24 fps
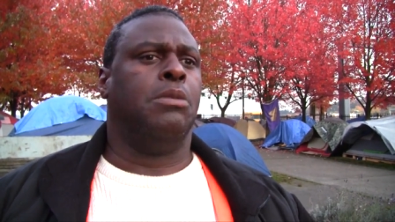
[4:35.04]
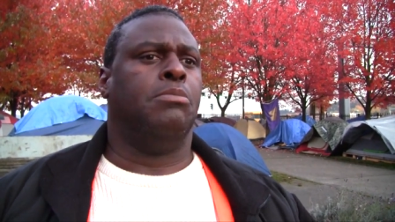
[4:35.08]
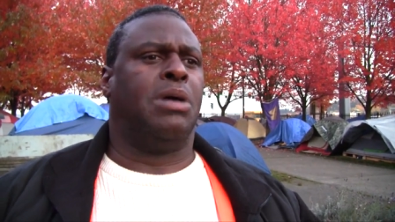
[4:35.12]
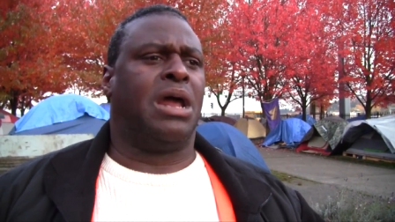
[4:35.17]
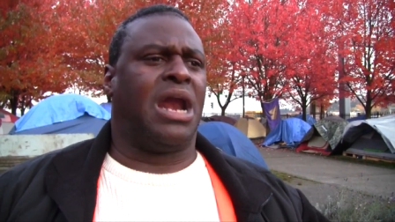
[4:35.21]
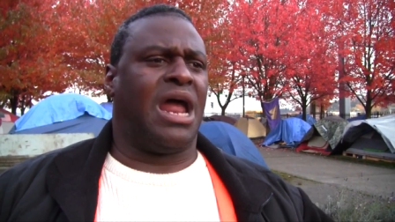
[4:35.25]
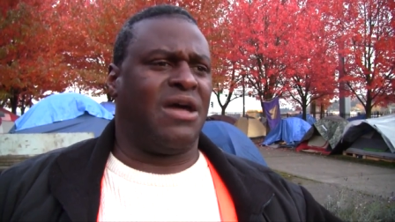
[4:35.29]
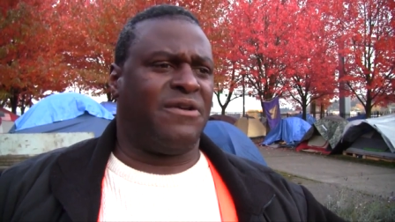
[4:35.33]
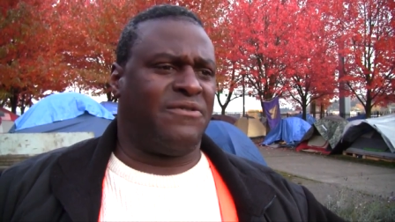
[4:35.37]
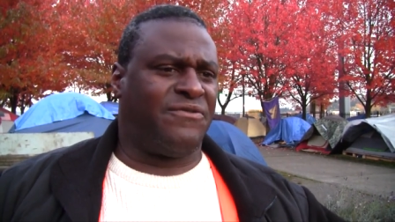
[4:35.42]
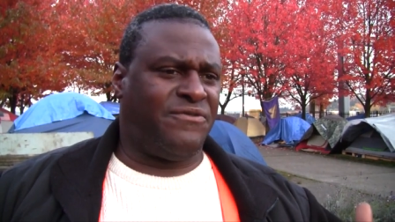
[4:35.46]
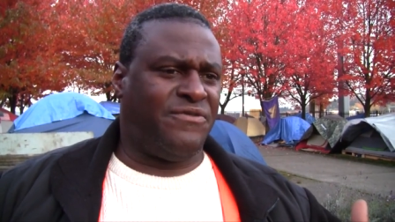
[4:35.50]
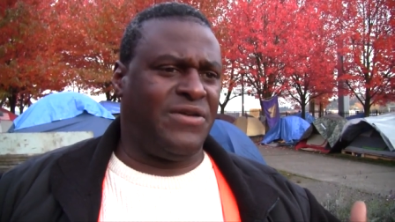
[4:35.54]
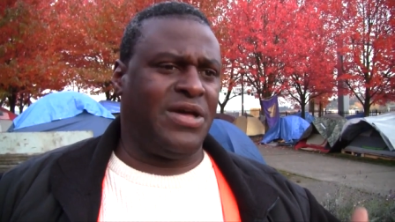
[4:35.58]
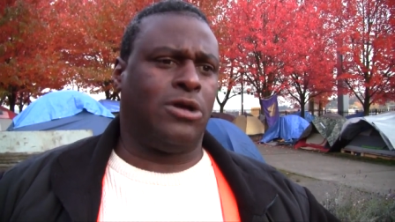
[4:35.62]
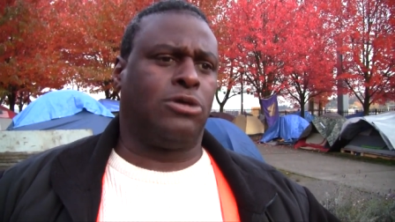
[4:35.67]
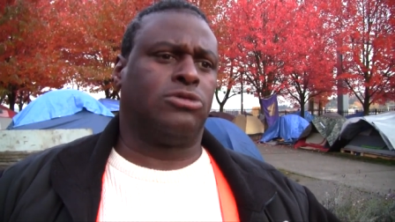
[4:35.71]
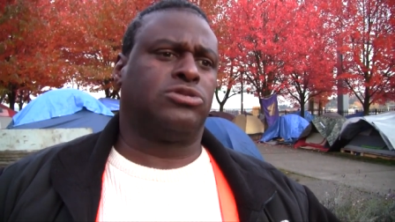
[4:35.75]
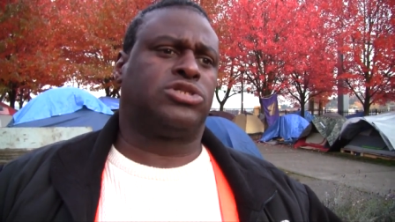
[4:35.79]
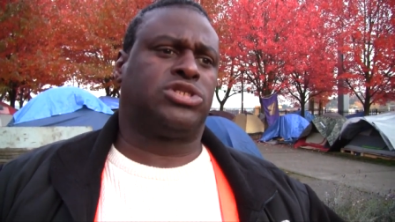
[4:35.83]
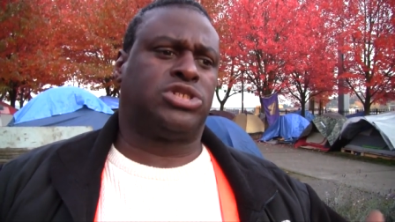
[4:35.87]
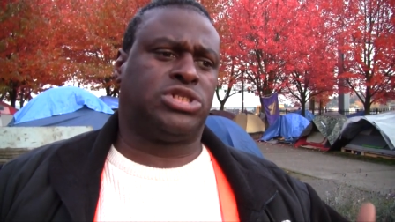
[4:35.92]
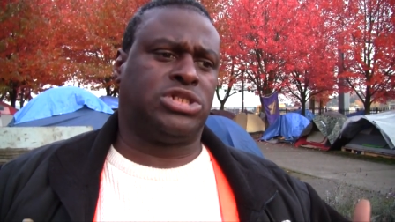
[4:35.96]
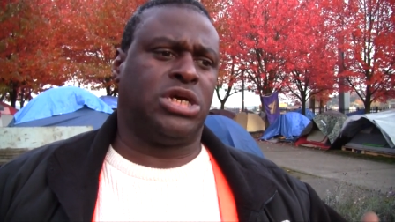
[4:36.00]
But I
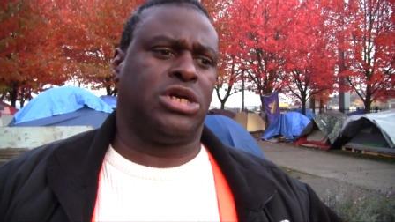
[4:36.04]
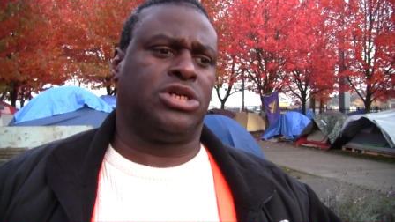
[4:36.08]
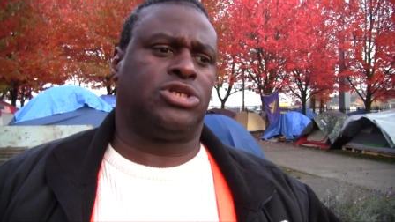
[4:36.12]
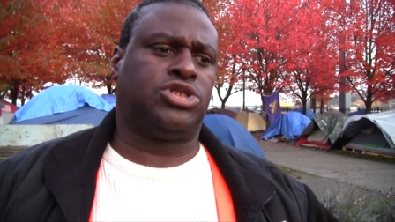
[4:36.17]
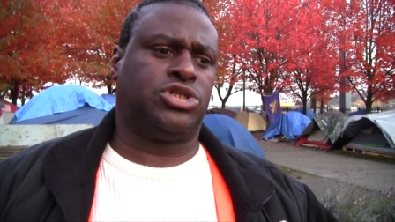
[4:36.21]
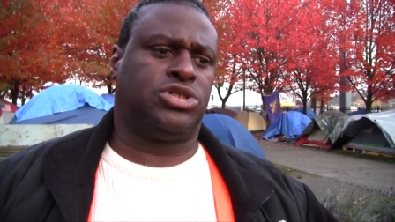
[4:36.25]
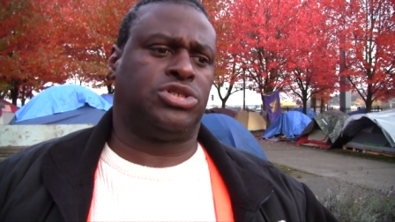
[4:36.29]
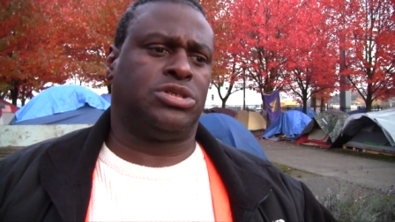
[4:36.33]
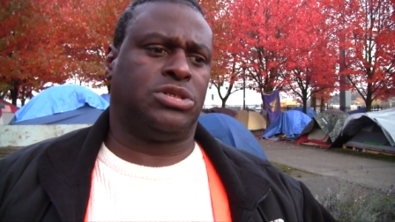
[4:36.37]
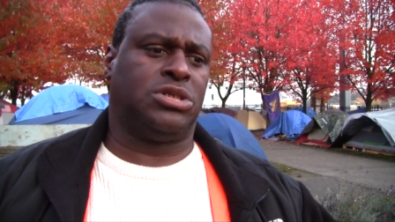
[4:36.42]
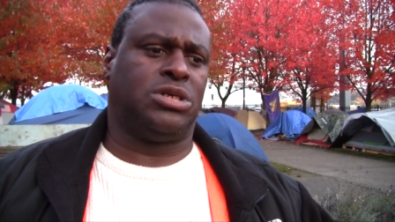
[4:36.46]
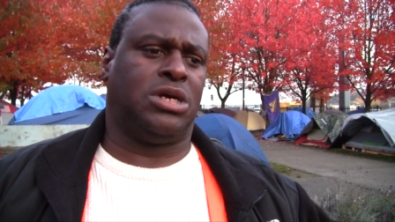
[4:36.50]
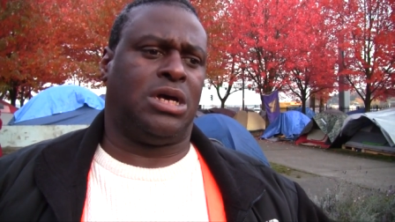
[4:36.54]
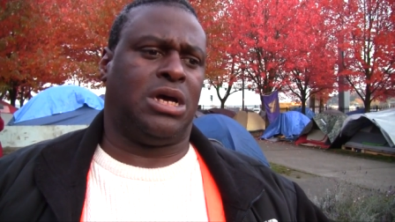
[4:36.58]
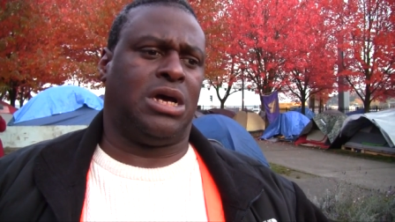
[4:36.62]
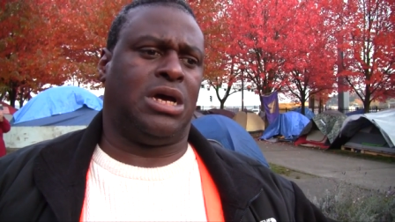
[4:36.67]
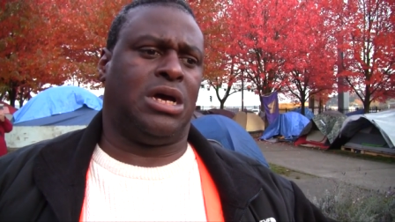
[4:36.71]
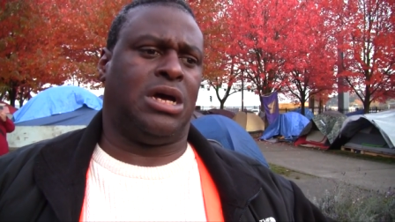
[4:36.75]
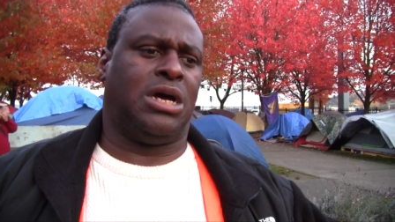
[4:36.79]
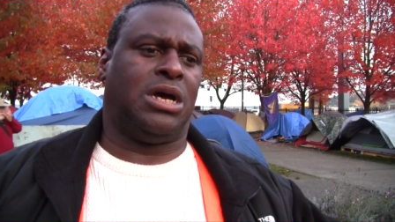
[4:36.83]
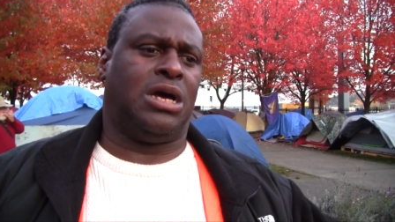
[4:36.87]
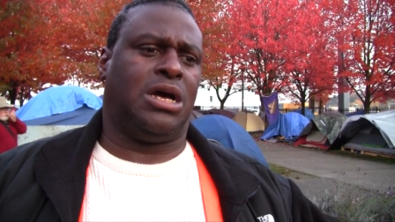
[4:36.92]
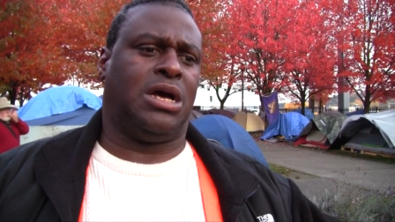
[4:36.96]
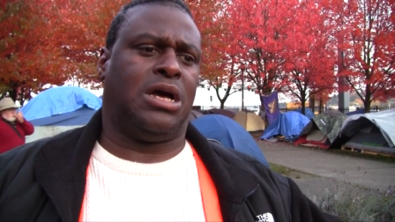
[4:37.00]
felt such a,
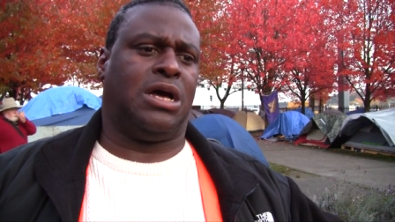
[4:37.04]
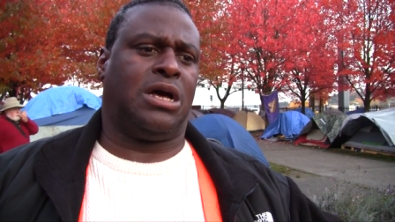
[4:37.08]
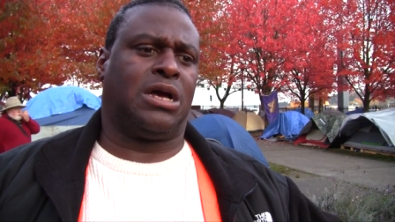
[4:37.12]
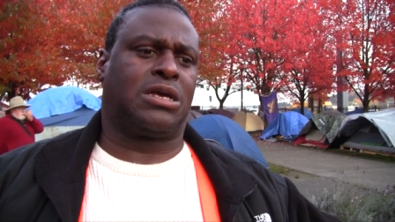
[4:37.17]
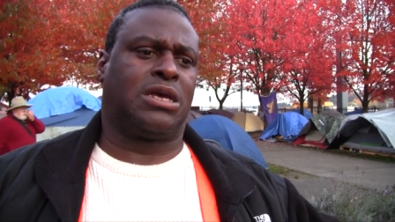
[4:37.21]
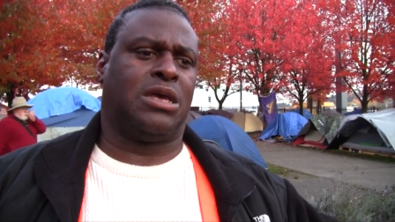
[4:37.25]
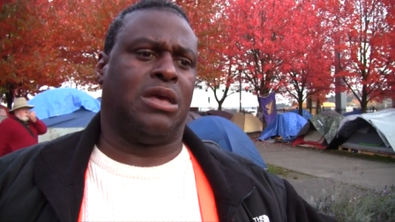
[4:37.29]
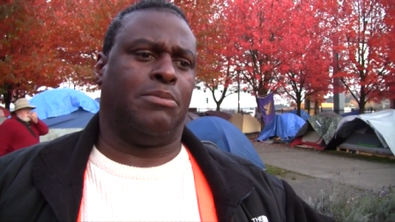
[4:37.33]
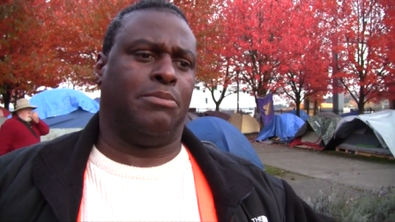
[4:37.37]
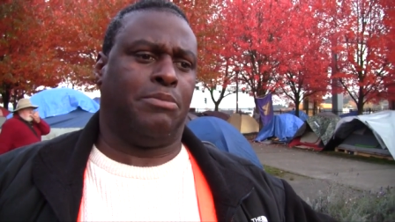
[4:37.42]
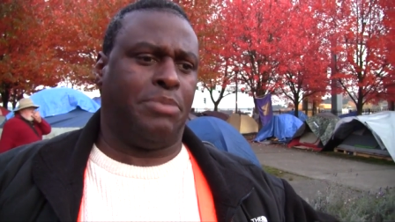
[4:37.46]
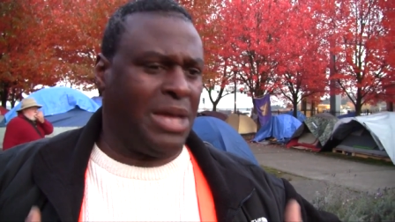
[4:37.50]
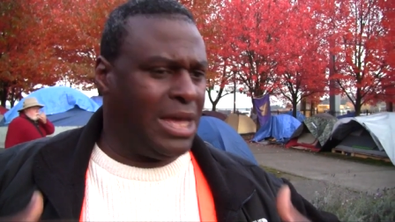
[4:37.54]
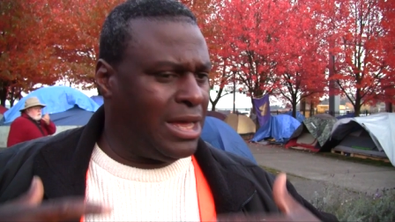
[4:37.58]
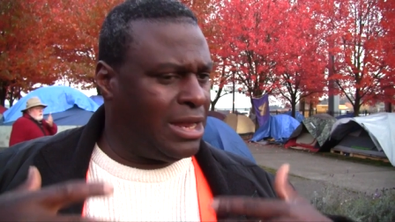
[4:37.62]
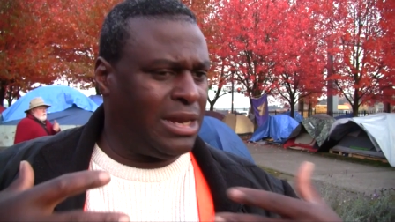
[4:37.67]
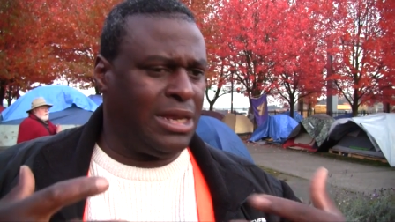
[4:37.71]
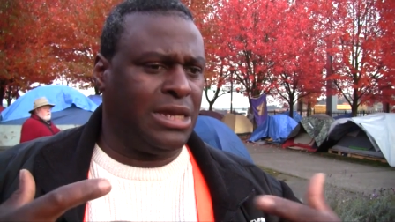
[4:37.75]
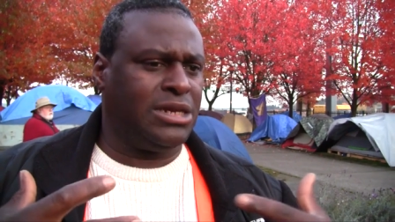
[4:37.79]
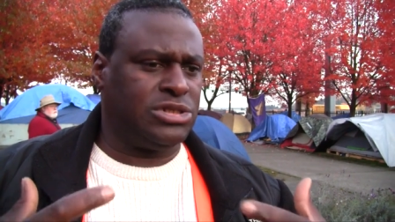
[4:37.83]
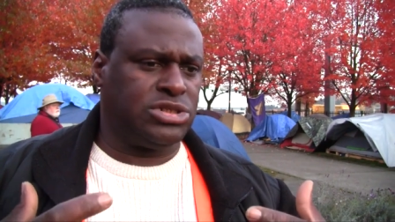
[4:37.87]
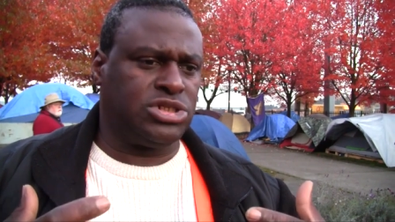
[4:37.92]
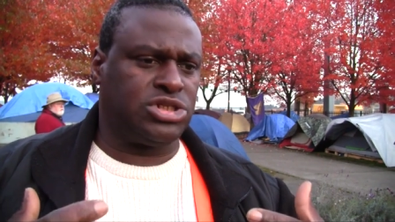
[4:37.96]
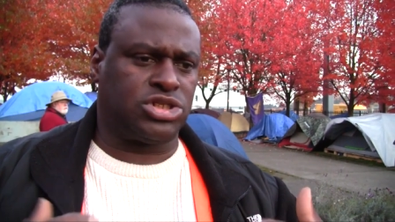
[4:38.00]
a
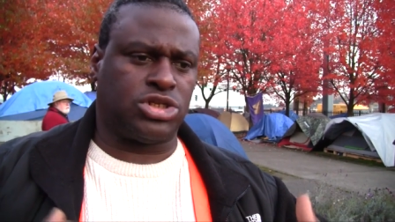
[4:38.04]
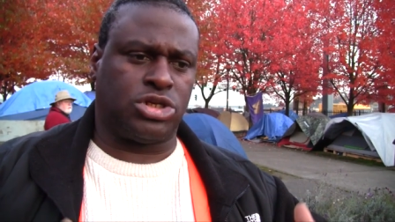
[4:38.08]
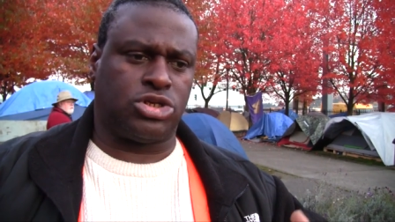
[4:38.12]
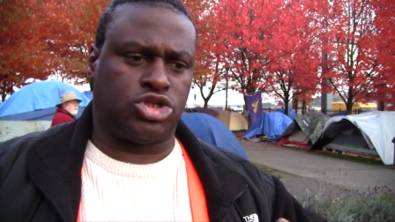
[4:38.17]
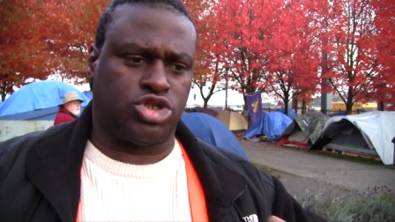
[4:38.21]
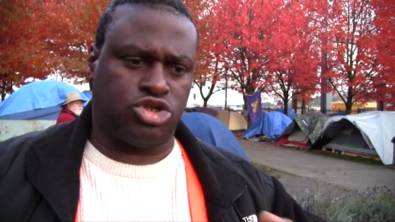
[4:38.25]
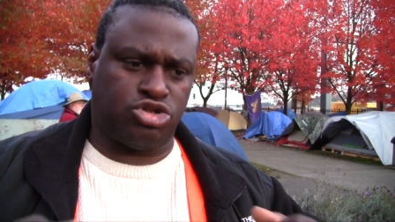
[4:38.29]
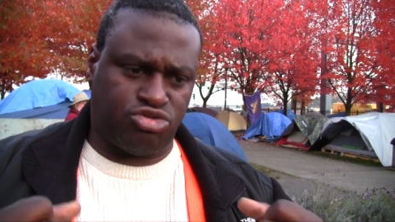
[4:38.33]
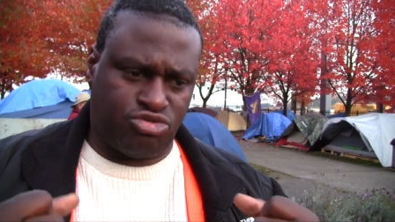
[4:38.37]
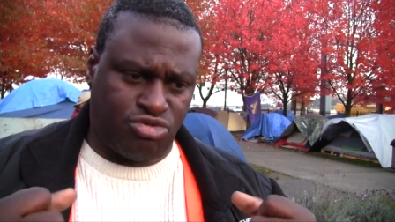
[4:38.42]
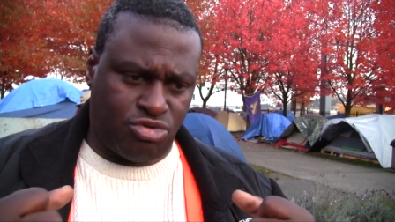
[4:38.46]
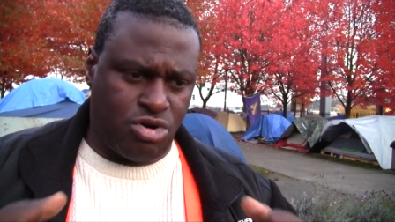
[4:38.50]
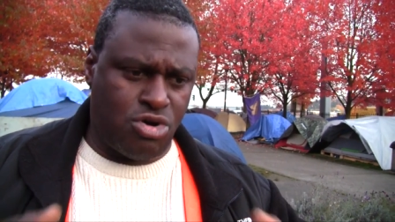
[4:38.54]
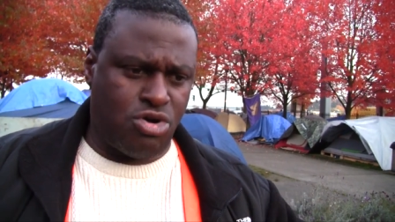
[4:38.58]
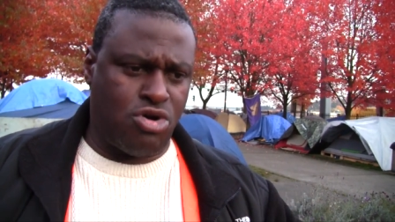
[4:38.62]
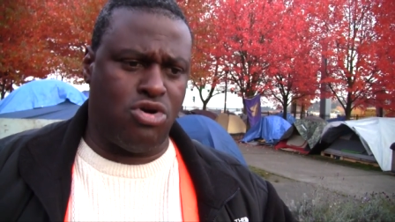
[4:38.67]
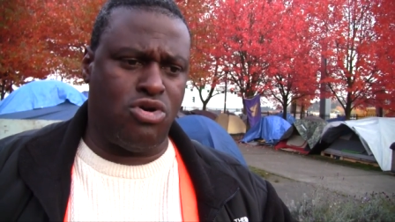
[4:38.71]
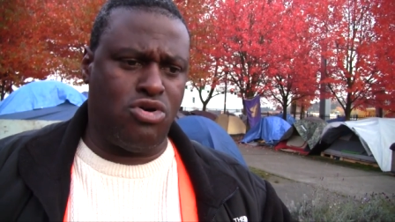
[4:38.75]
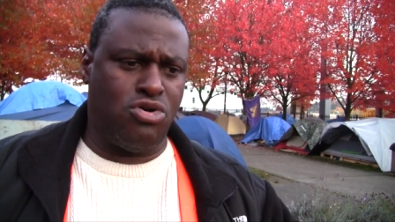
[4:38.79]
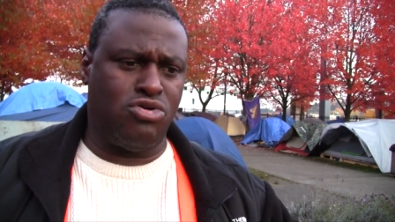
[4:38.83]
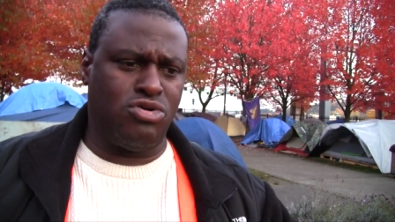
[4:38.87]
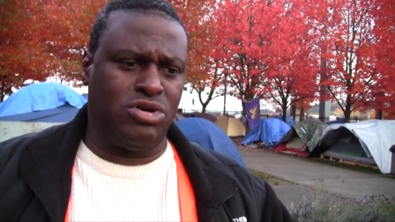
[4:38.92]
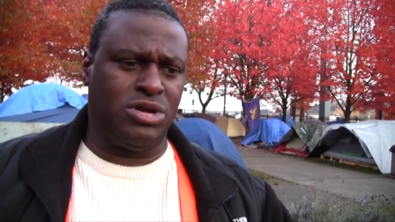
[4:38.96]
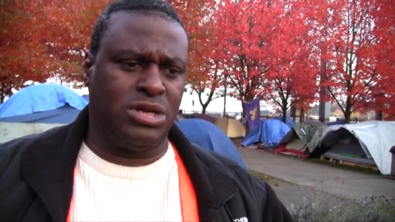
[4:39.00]
compelling, just a
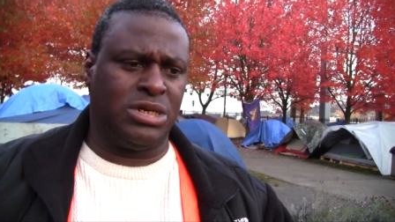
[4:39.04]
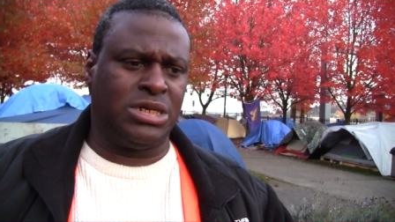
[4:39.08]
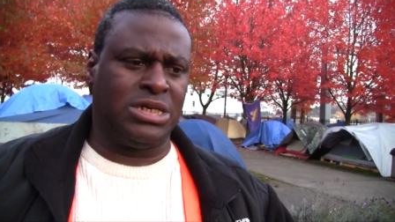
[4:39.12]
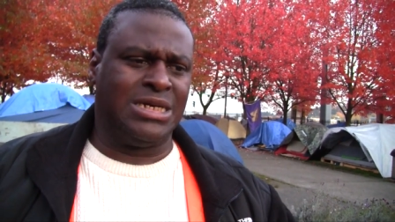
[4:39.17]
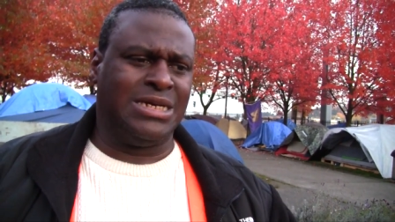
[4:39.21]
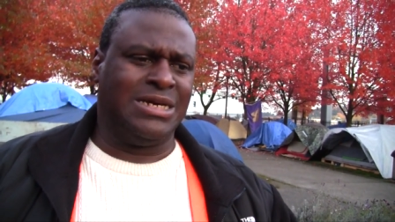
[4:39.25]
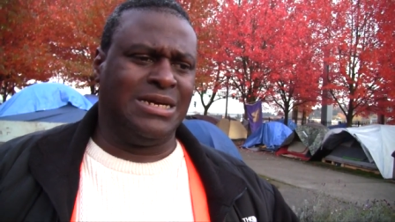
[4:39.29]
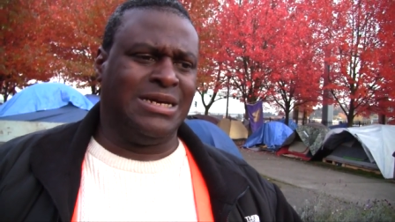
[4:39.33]
strong